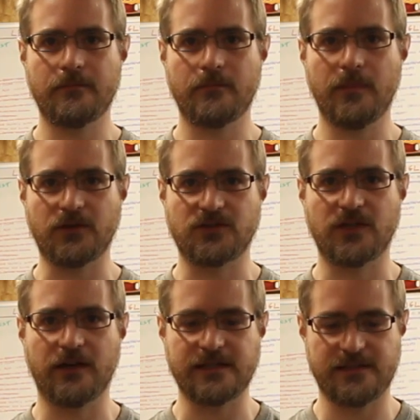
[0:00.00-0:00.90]
much
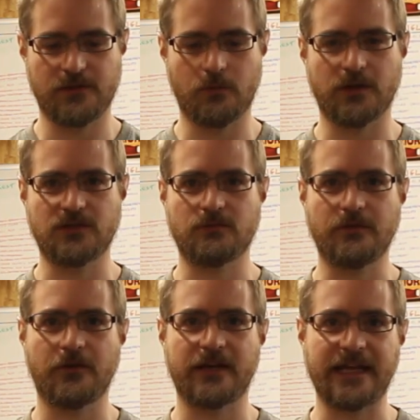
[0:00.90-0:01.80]
nicer once we
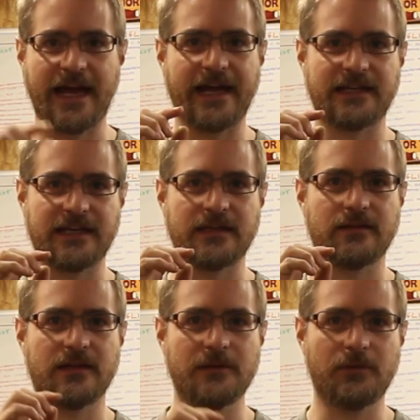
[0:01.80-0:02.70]
finally add
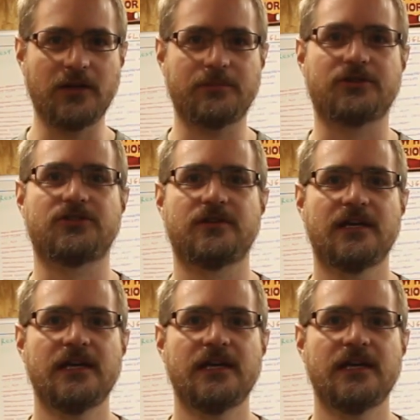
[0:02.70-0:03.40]
in the polybush.